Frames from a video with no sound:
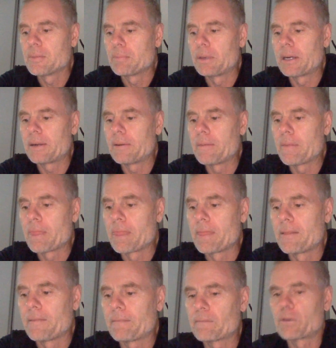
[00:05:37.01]
But
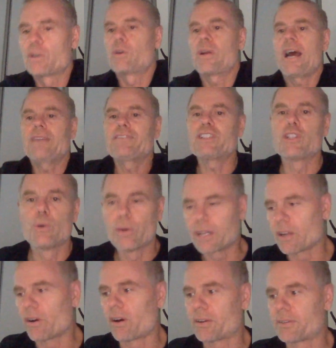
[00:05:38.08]
we don't have to do
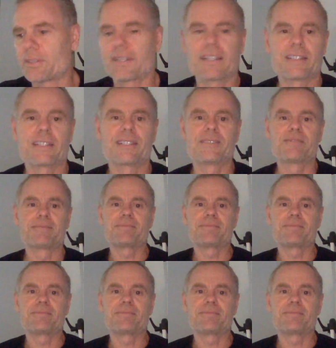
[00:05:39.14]
any hard things.